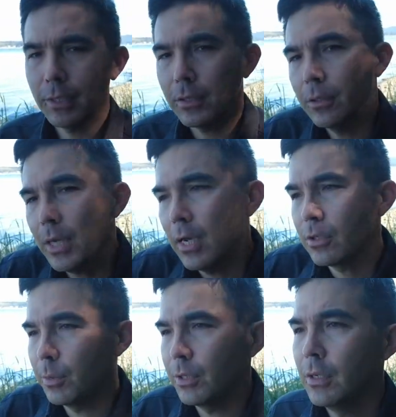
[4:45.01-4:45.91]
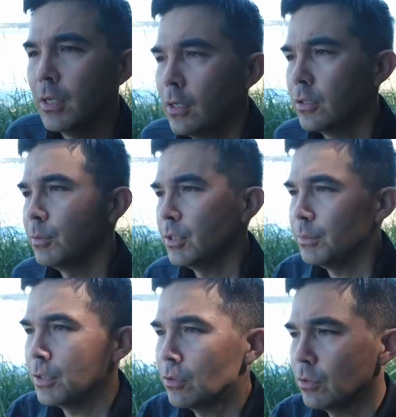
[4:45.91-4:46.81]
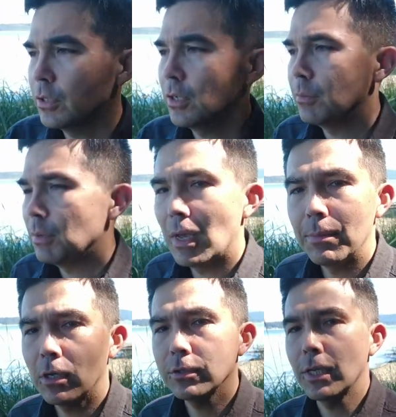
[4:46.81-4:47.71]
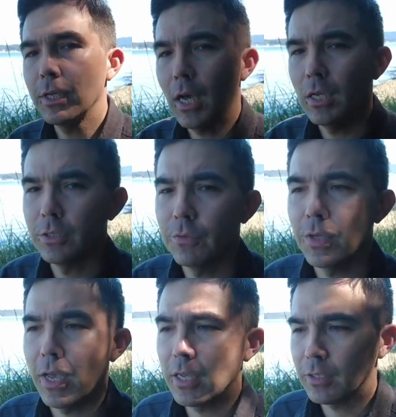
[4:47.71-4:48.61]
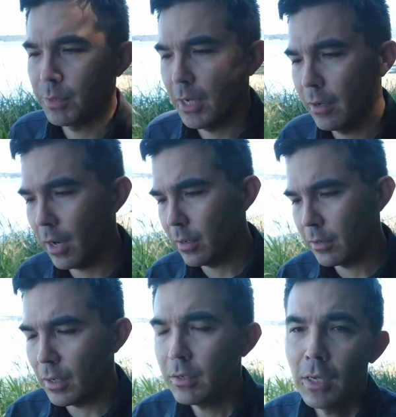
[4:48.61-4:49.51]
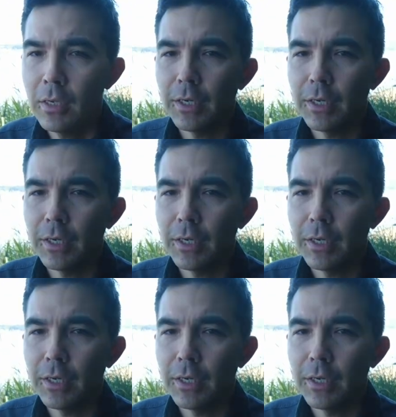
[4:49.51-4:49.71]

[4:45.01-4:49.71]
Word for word: like yeah someone someone seems interested in me maybe i'll say yes if they ask me out i don't know